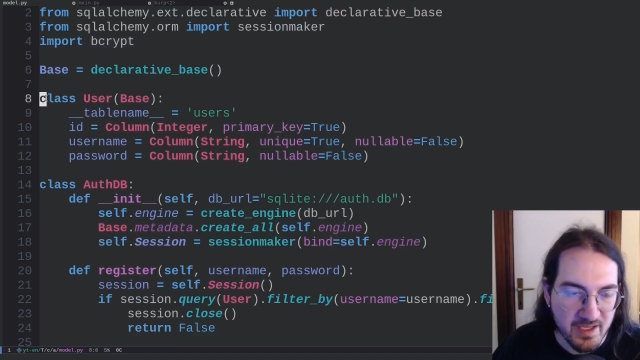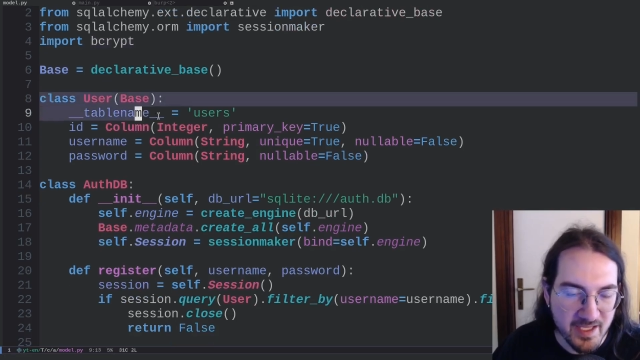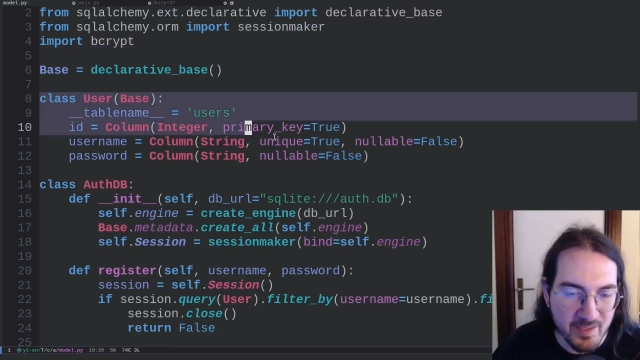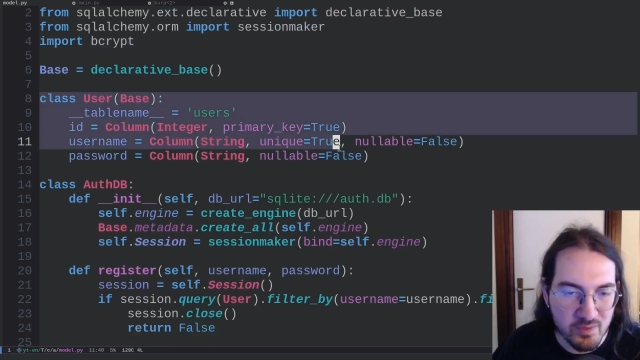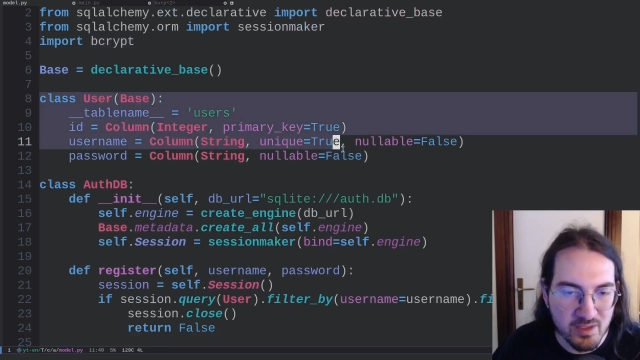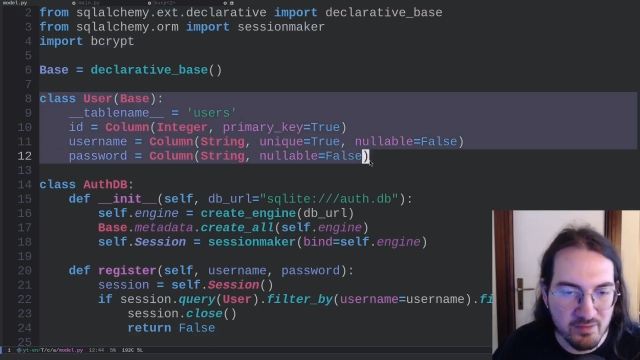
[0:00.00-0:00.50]

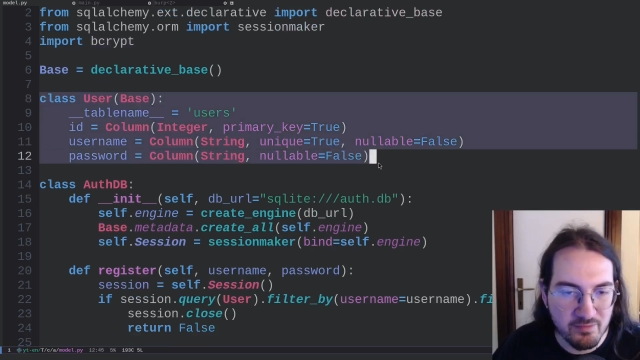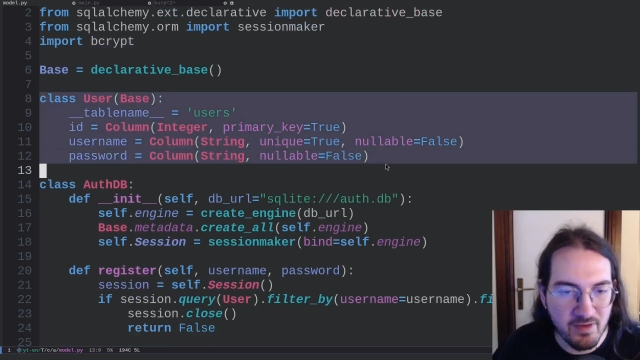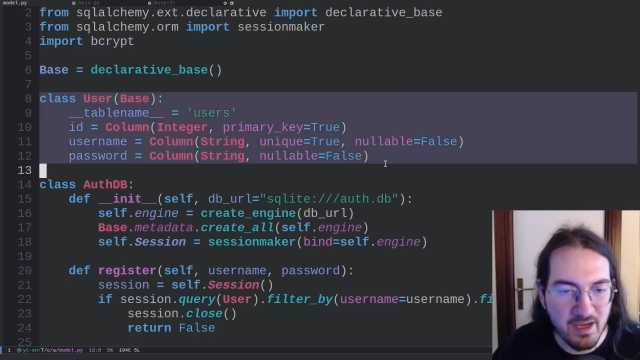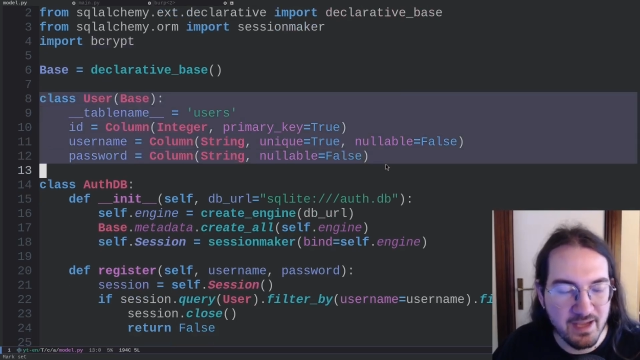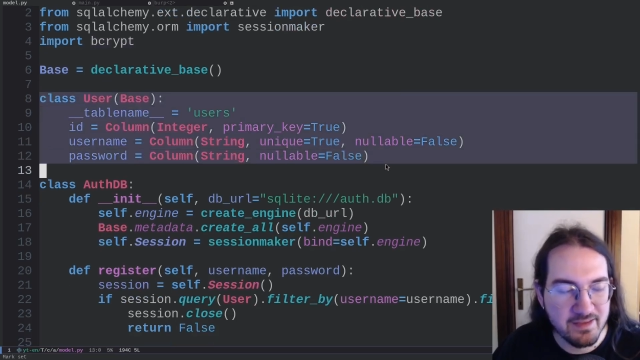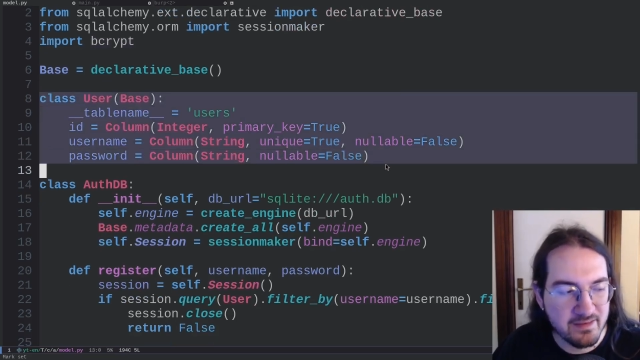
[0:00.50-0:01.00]
Here we
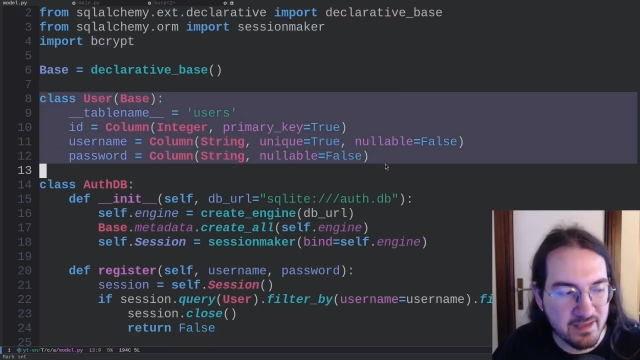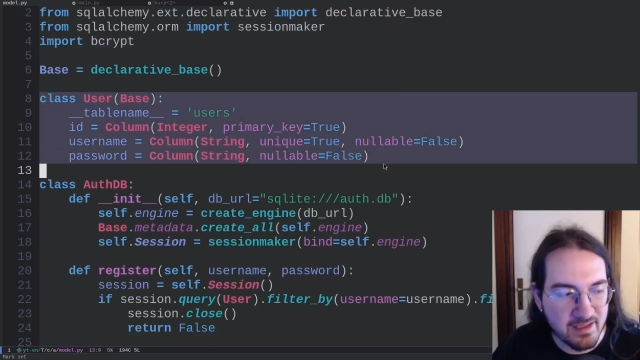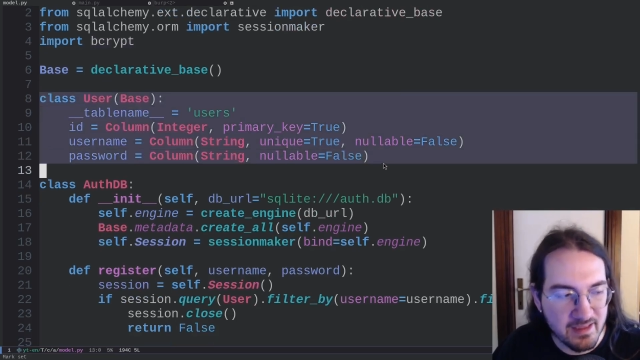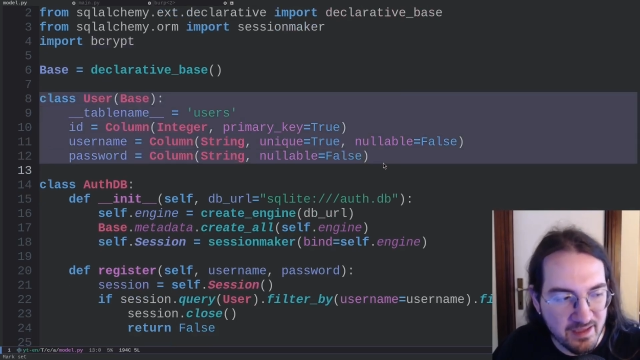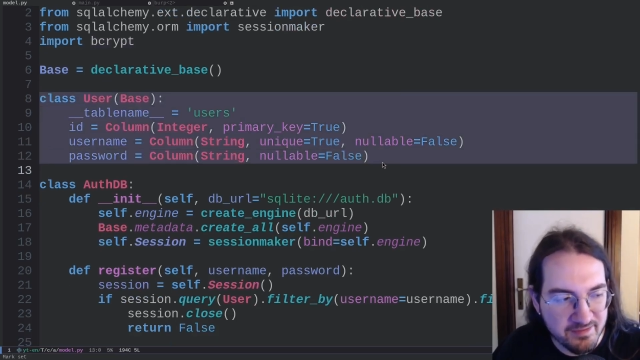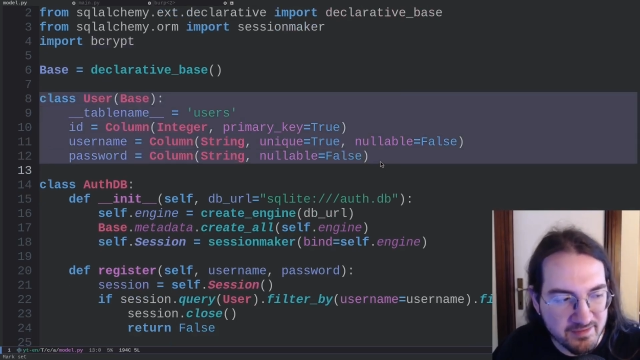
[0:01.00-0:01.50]
define the
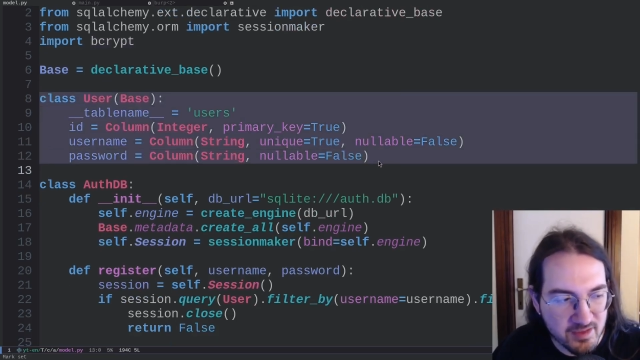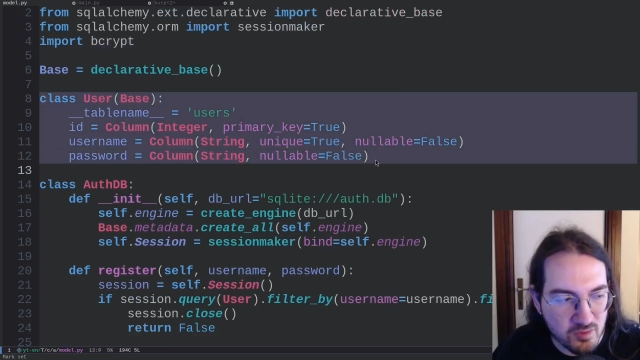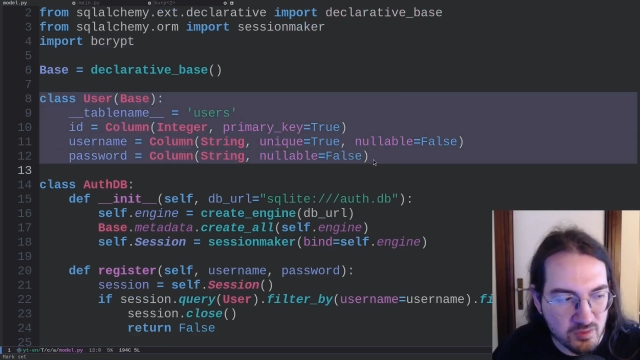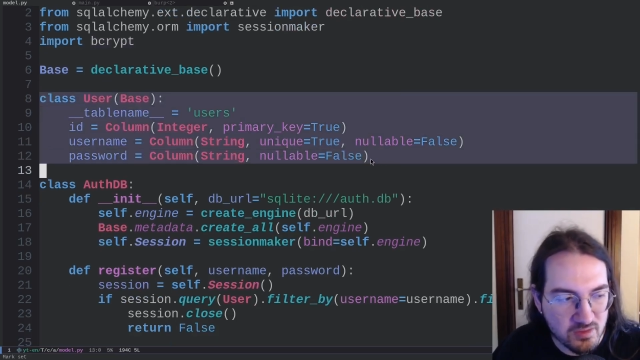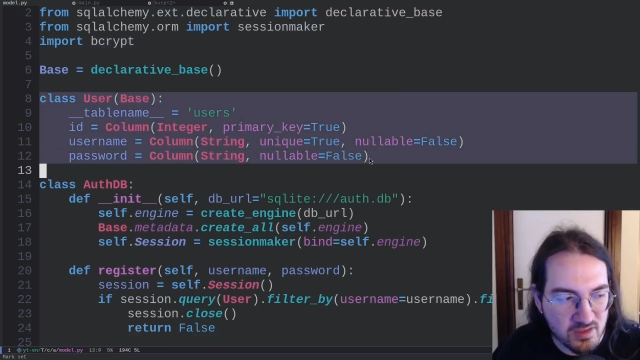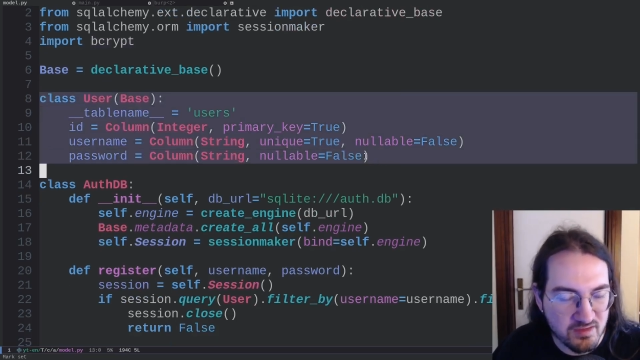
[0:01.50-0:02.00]
class that
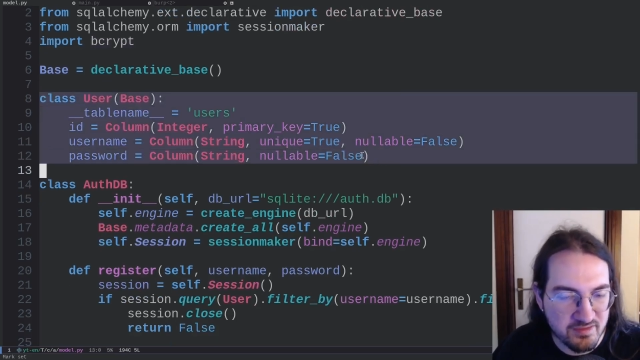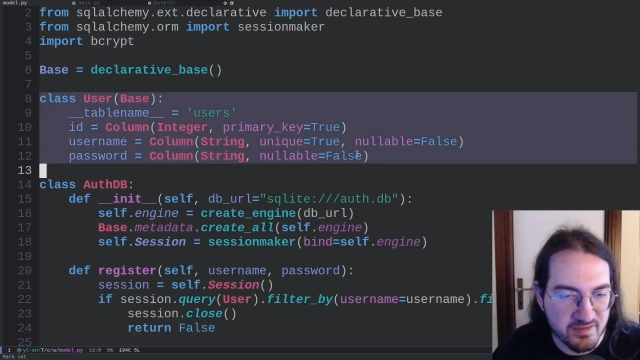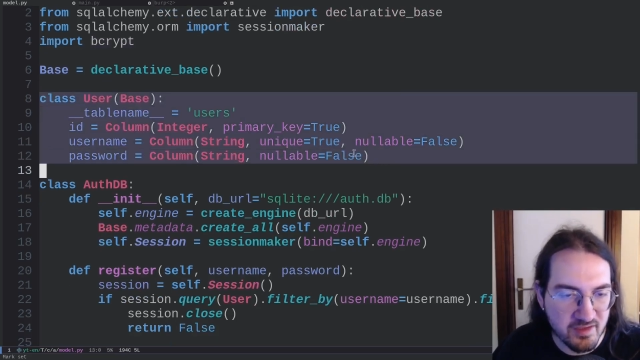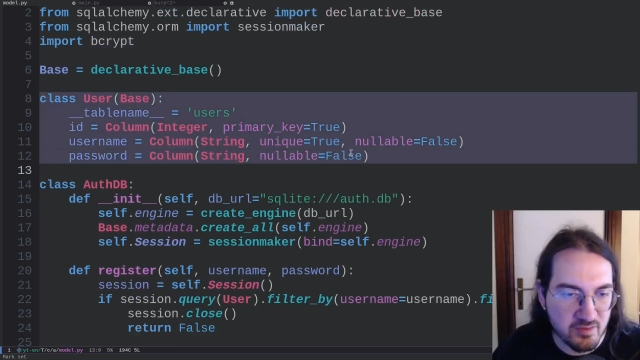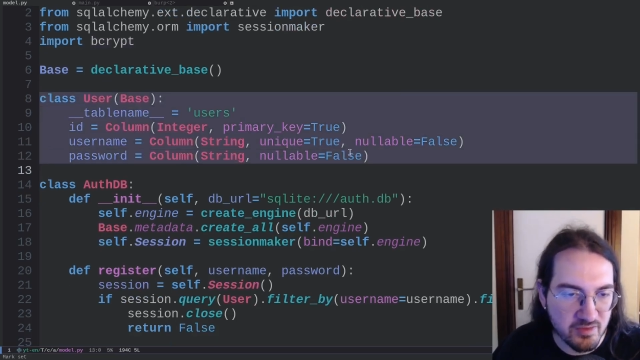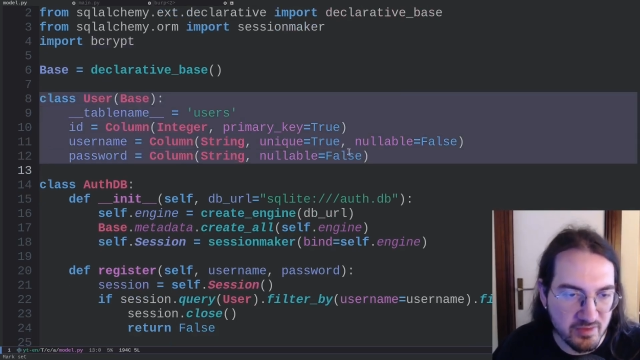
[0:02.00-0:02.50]

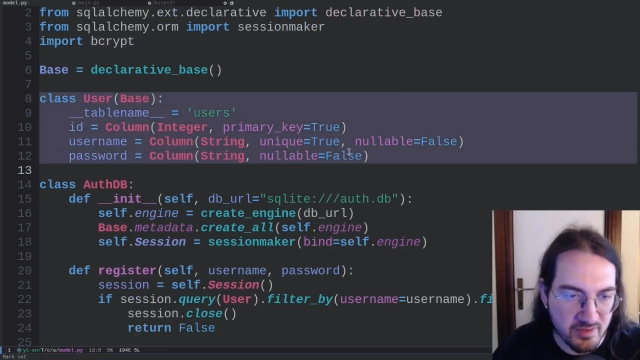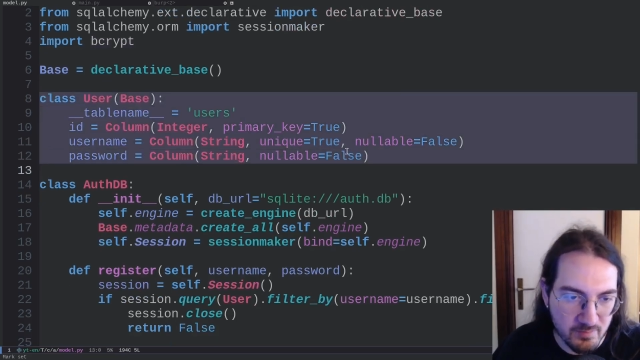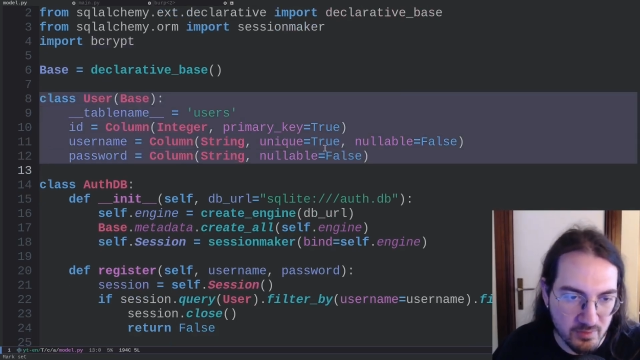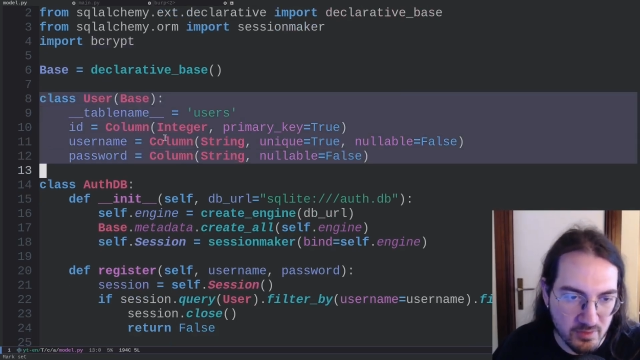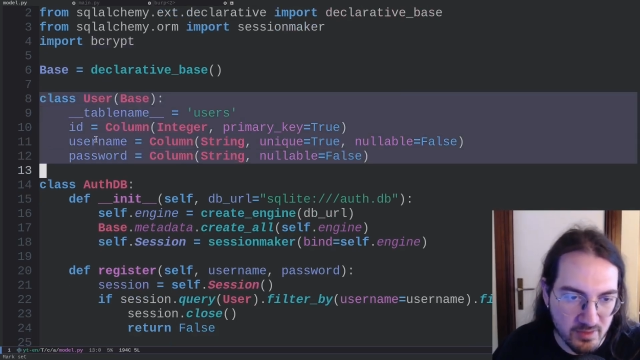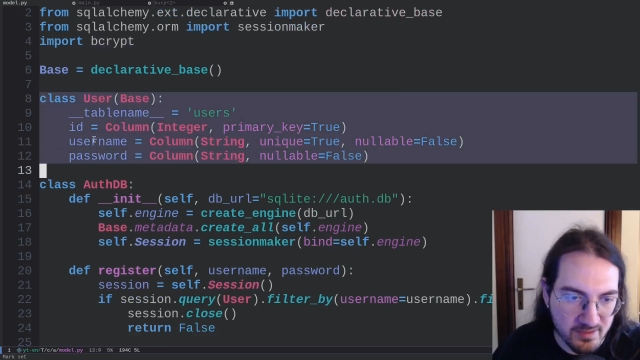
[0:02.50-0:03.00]
contains the user
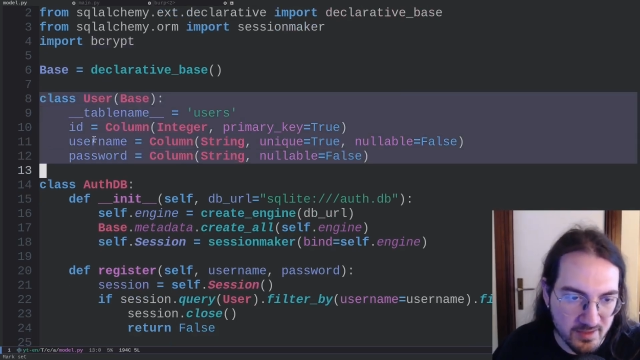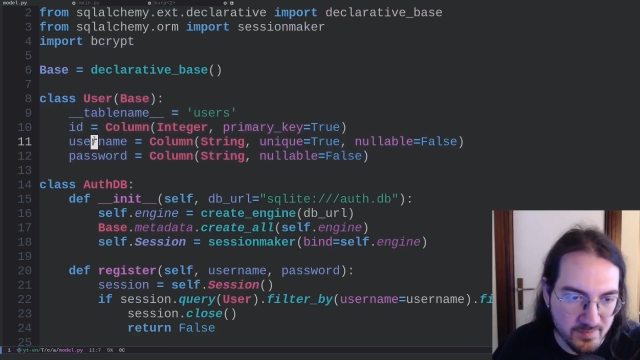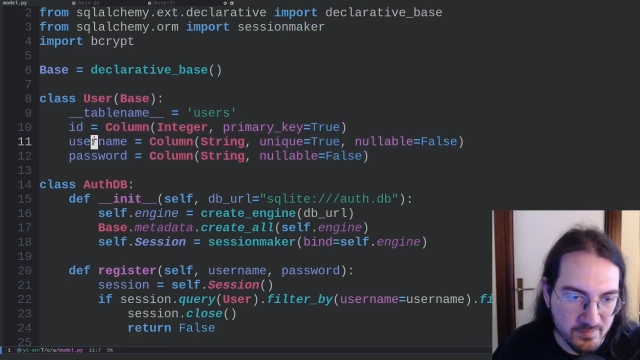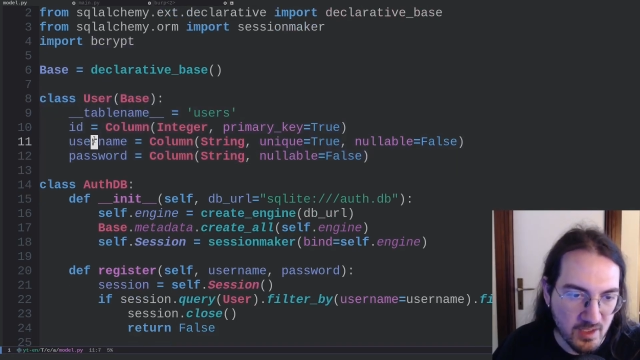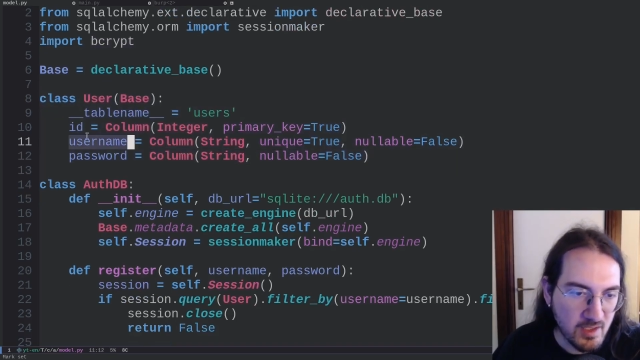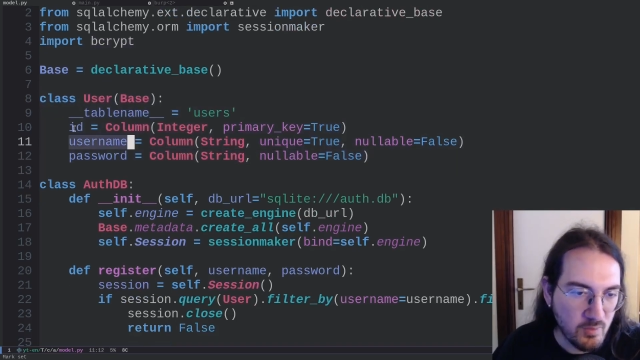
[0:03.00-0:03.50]
table
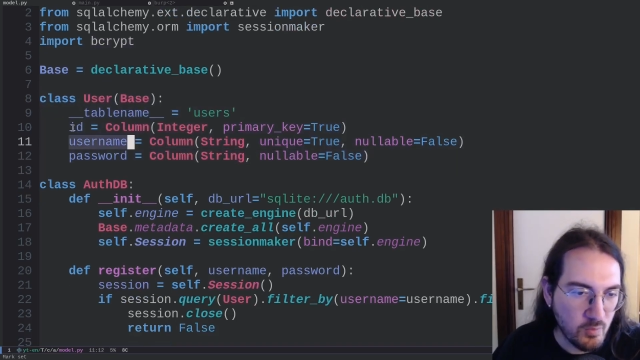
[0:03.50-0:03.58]
data.